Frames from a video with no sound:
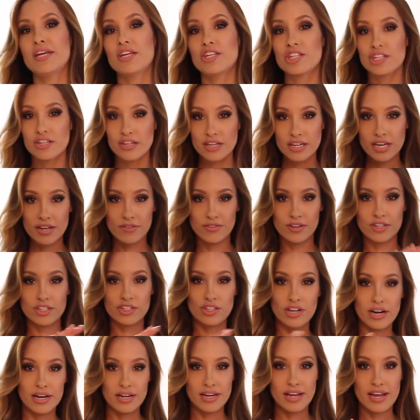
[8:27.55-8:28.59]
make sure if you're
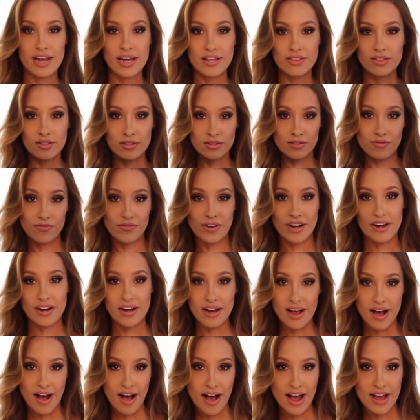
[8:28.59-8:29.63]
trying to hit those
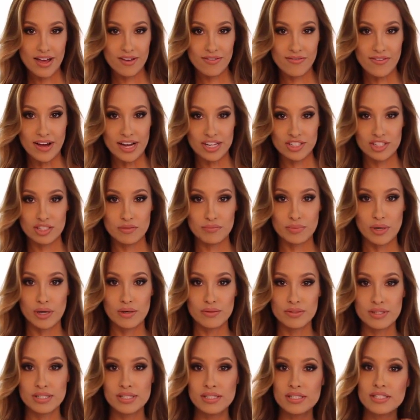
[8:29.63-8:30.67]
very high fashion
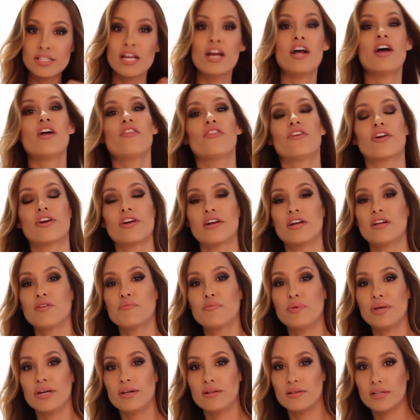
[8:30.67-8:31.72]
poses, they're going to
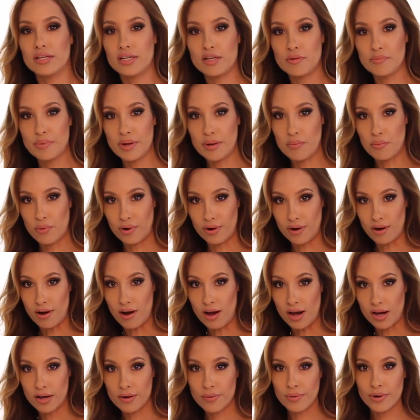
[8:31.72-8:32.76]
be a little bit more
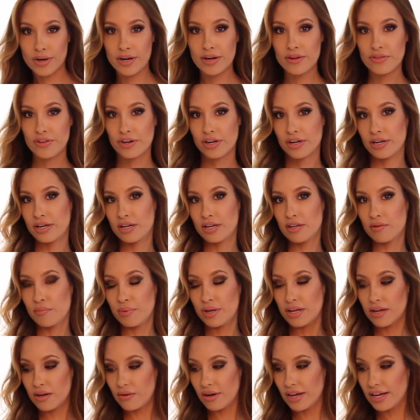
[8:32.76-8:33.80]
awkward. They're going to
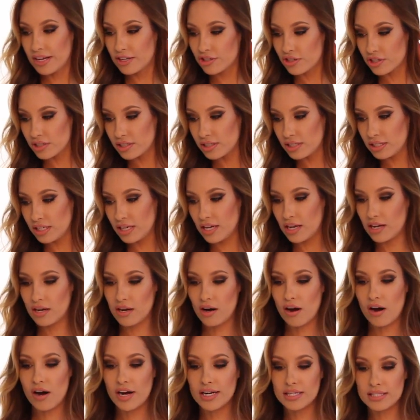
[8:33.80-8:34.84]
be interesting and
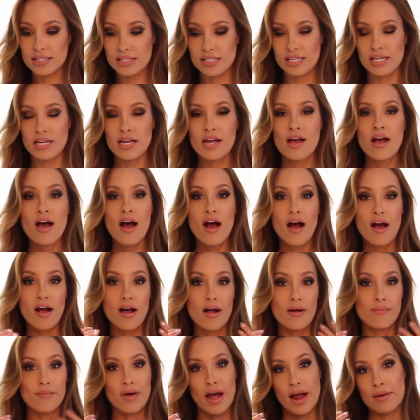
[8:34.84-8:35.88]
artsy.
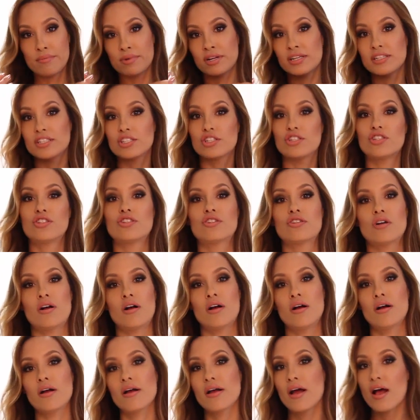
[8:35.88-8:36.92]
I'm not as
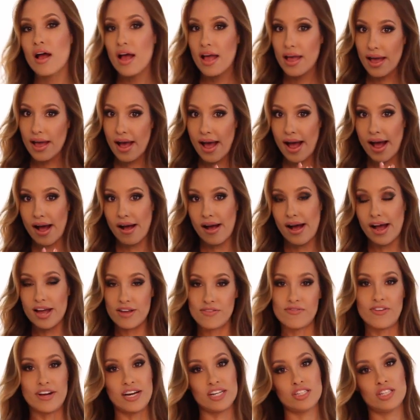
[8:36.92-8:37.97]
strong at high
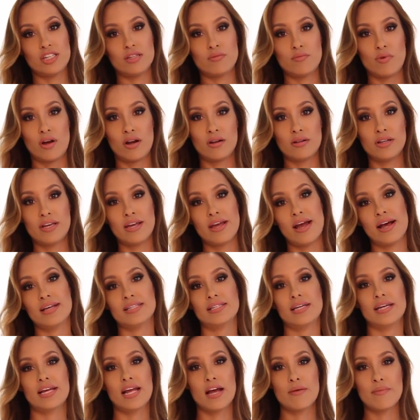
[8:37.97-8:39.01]
fashion modeling as
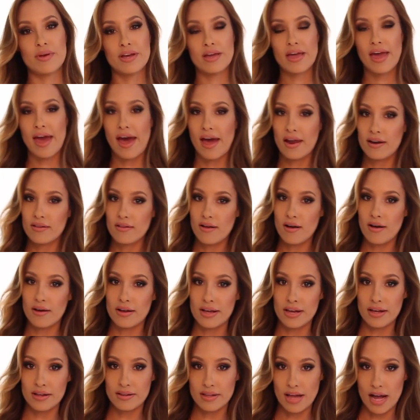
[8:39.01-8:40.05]
I am at catalog
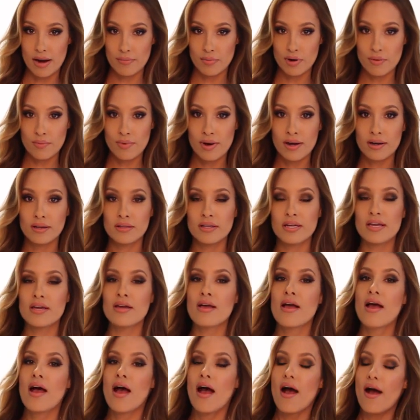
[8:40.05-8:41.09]
and glamour modeling,
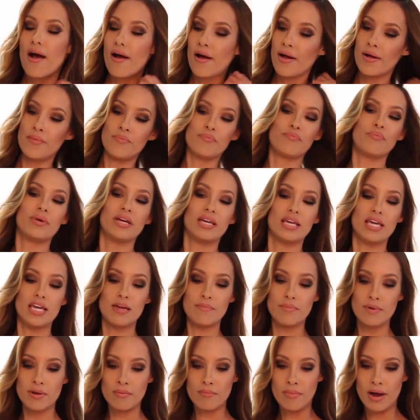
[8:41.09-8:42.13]
but
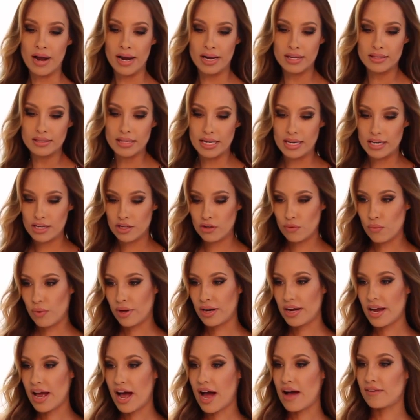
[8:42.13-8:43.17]
keep in mind, like, you
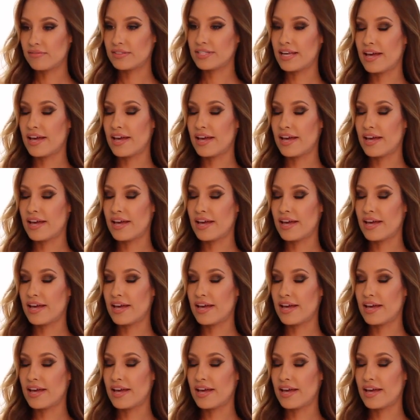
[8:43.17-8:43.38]
want to have